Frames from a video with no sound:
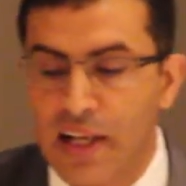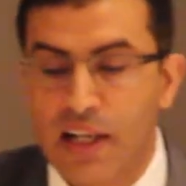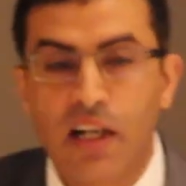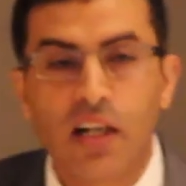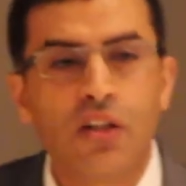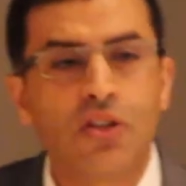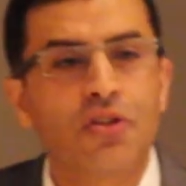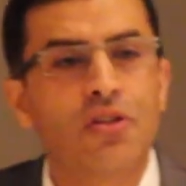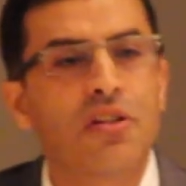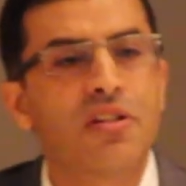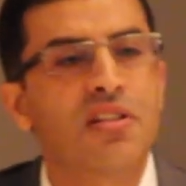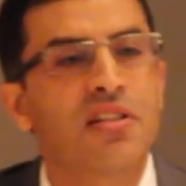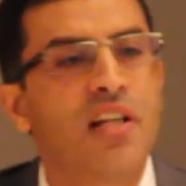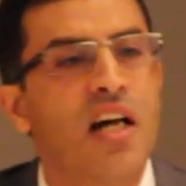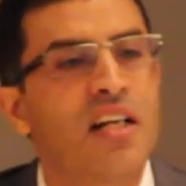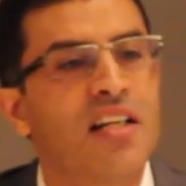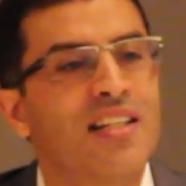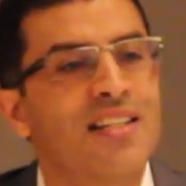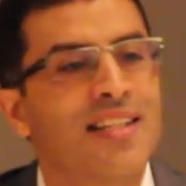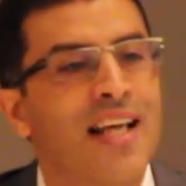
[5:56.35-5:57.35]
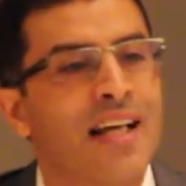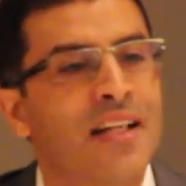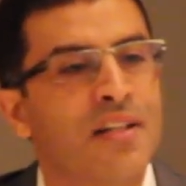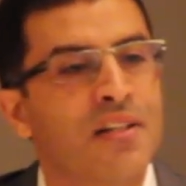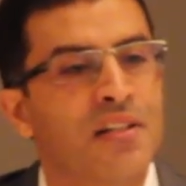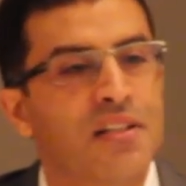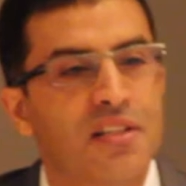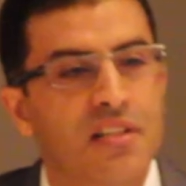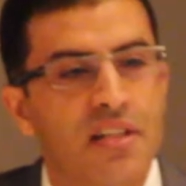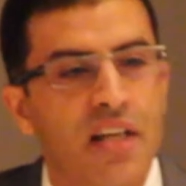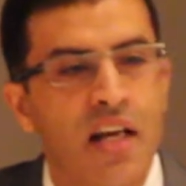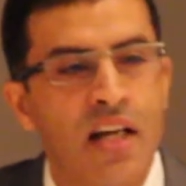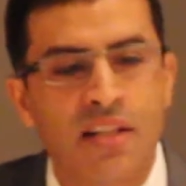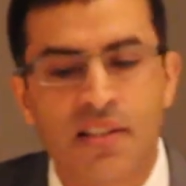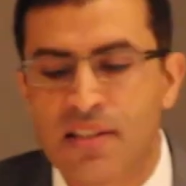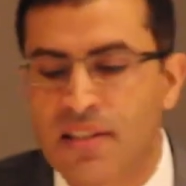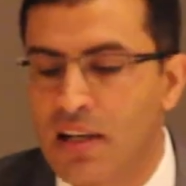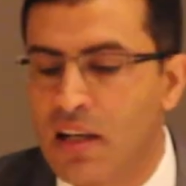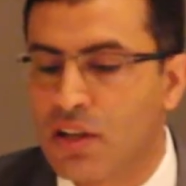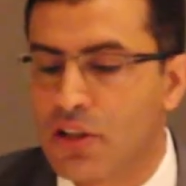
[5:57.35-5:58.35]
Cultural studies
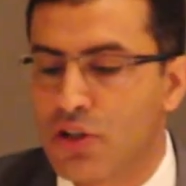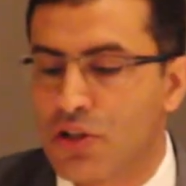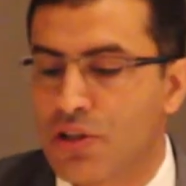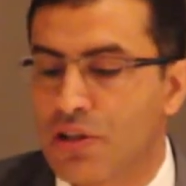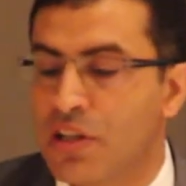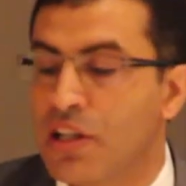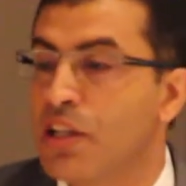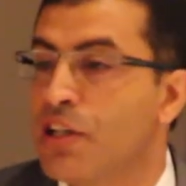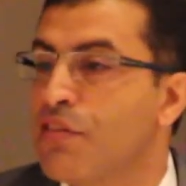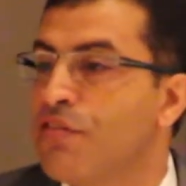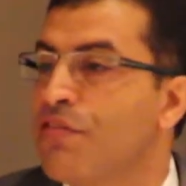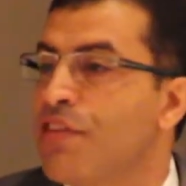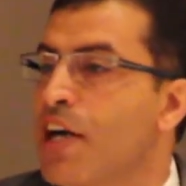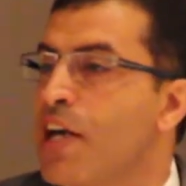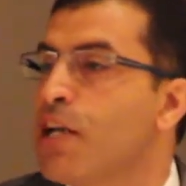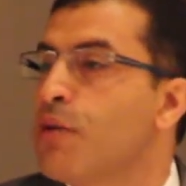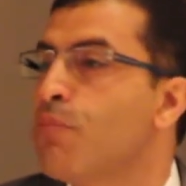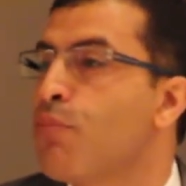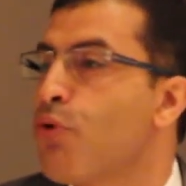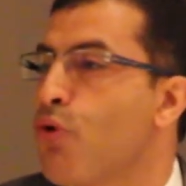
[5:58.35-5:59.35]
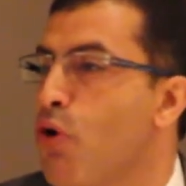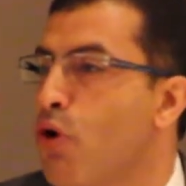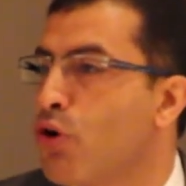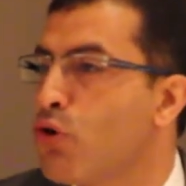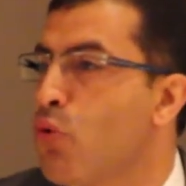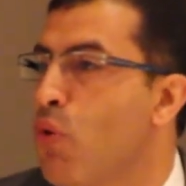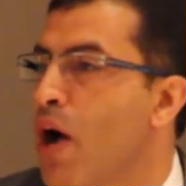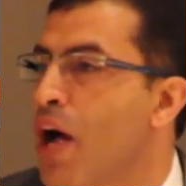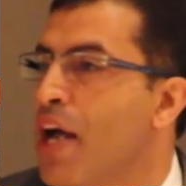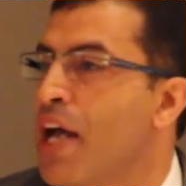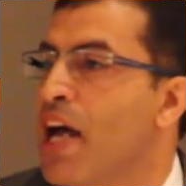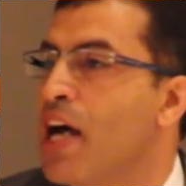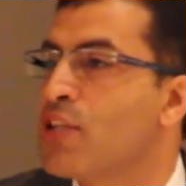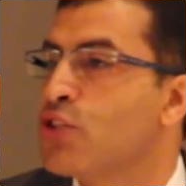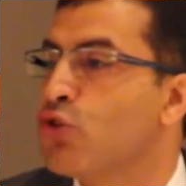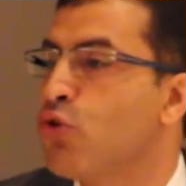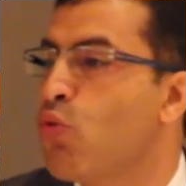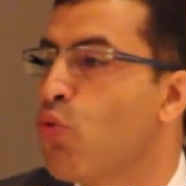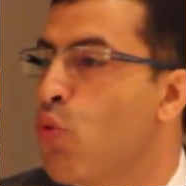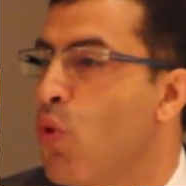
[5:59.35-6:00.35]
understands culture in a very broad way,
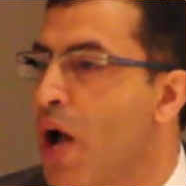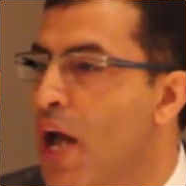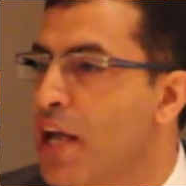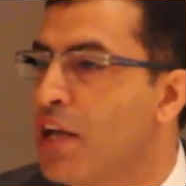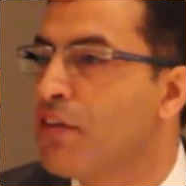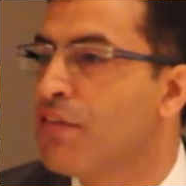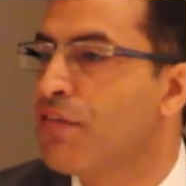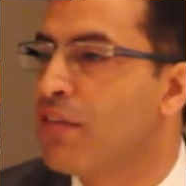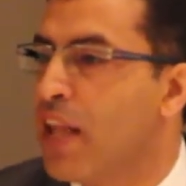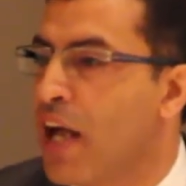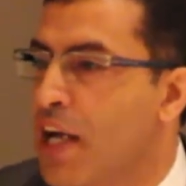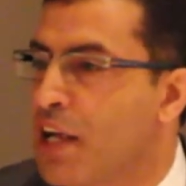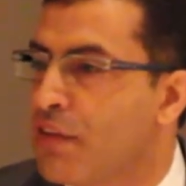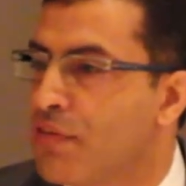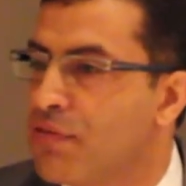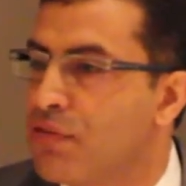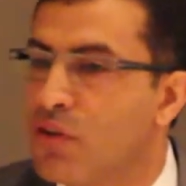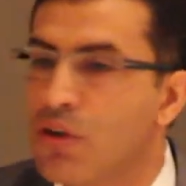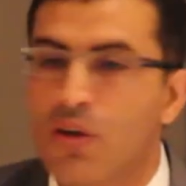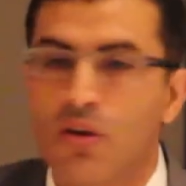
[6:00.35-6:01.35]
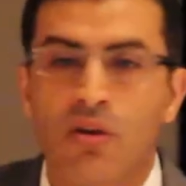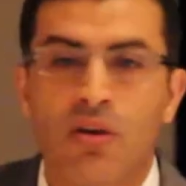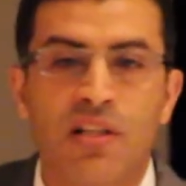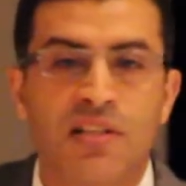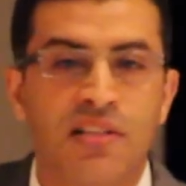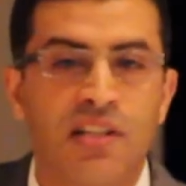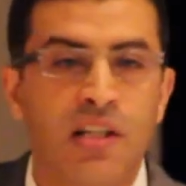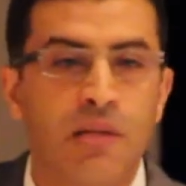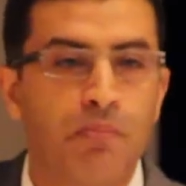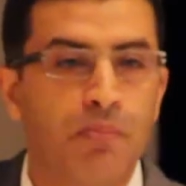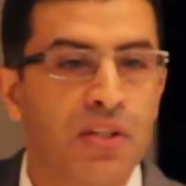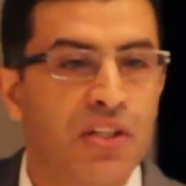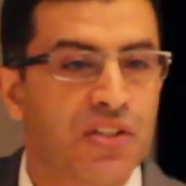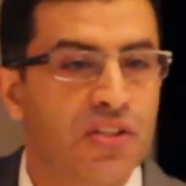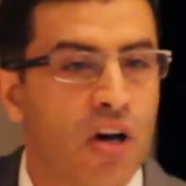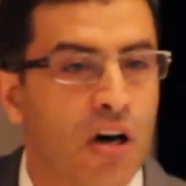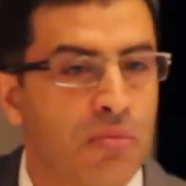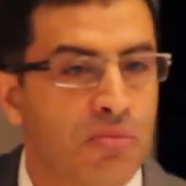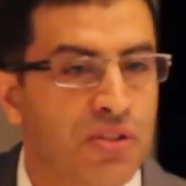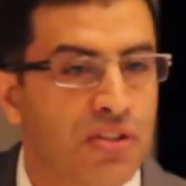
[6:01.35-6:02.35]
as a way of life, or as E.P.
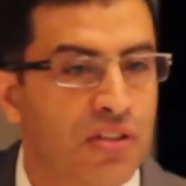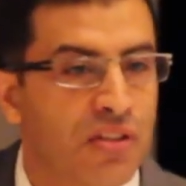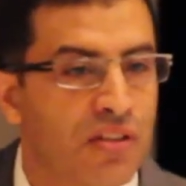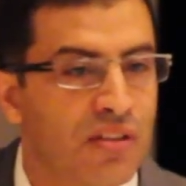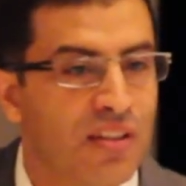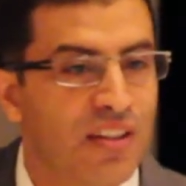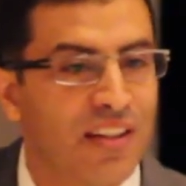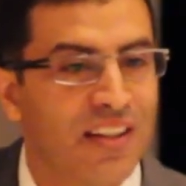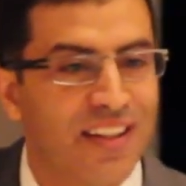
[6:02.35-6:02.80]
Thompson